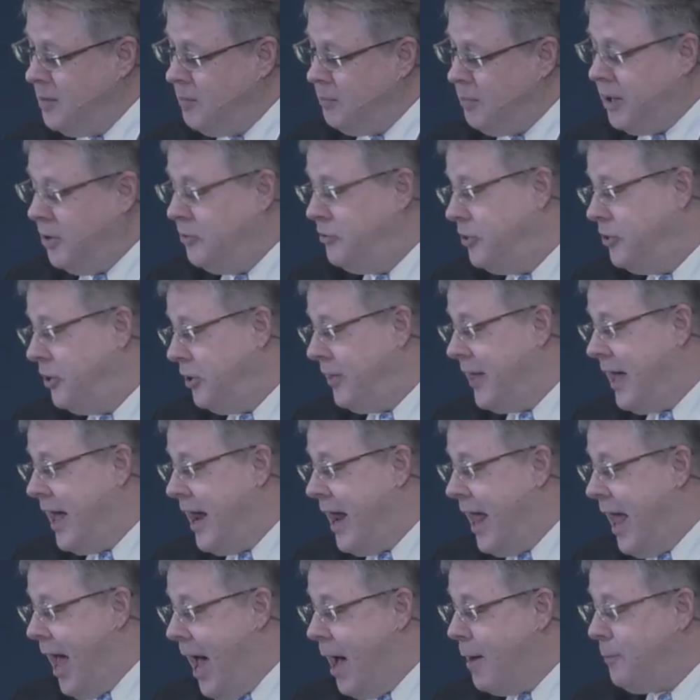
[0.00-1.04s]
But until
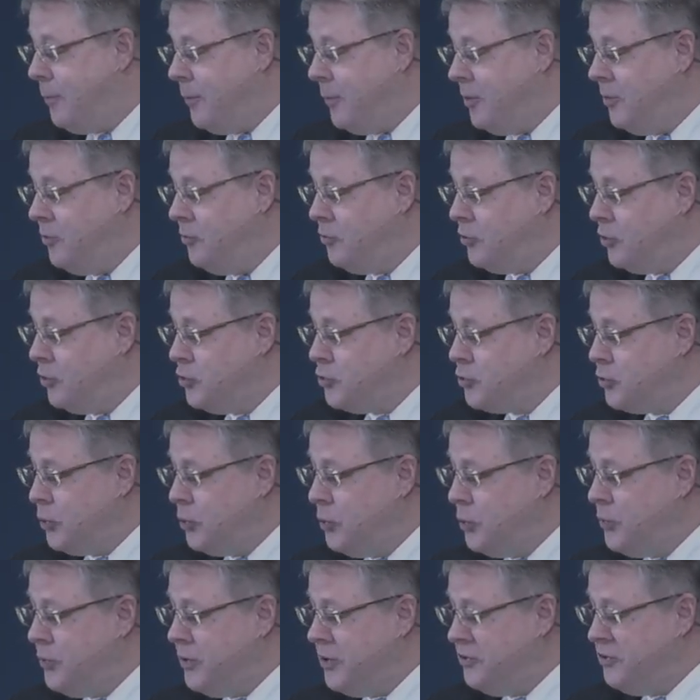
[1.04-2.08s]
that happens, the
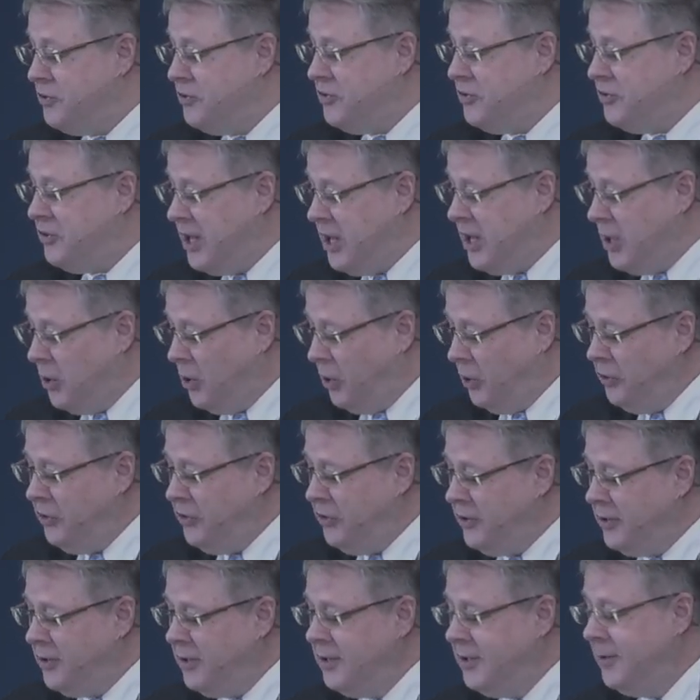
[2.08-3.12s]
truth is sealed